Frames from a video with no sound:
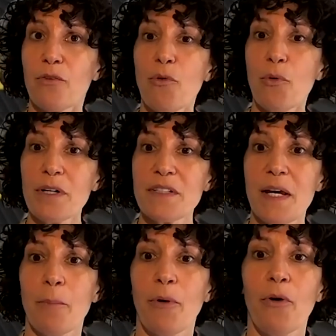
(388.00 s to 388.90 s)
For
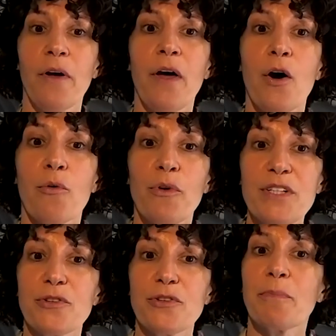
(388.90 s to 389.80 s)
example,
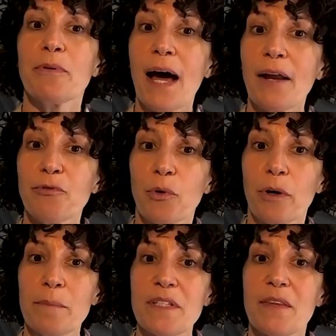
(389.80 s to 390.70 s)
research
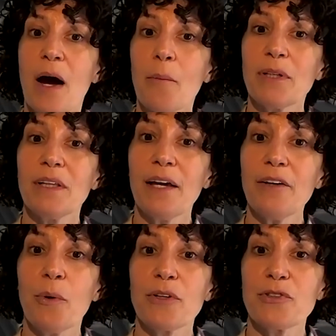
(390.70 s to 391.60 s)
platforms that would let
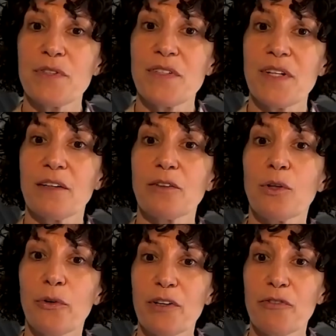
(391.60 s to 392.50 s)
you understand
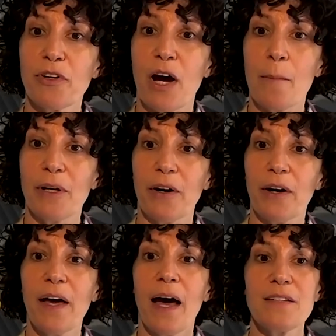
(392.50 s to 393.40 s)
learning
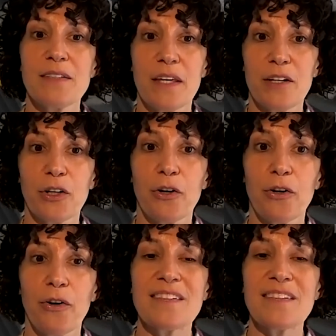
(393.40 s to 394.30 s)
phenomena as they
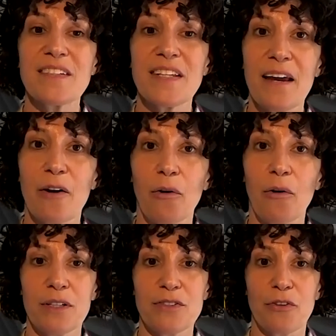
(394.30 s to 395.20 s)
occur at
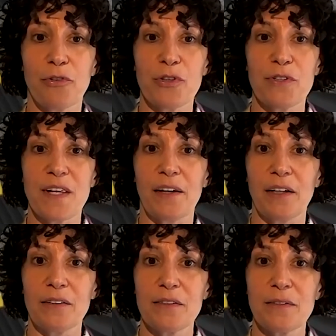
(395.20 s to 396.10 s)
scale in diverse
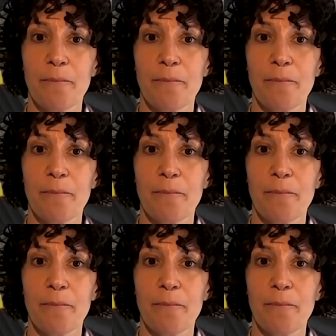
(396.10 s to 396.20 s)
settings.